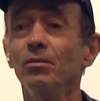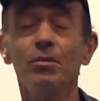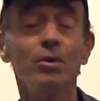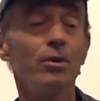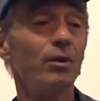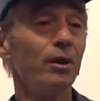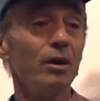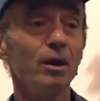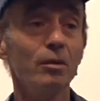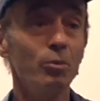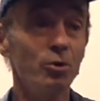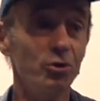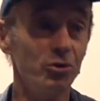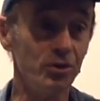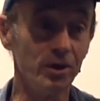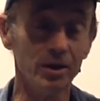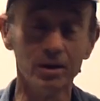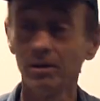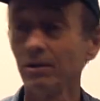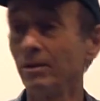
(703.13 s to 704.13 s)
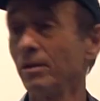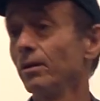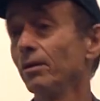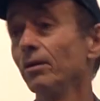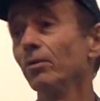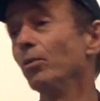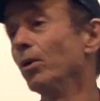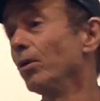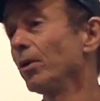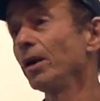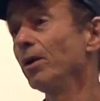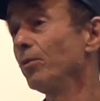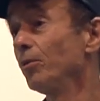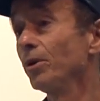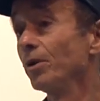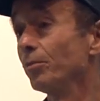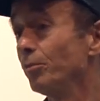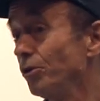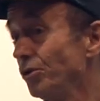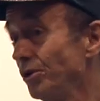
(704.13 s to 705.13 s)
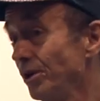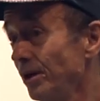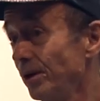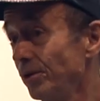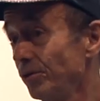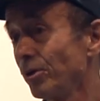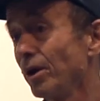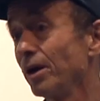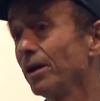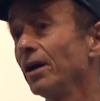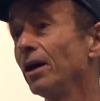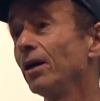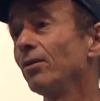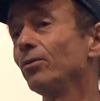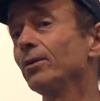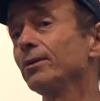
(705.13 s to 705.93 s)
whether they're Brazil, we're working with the Brazilians right now,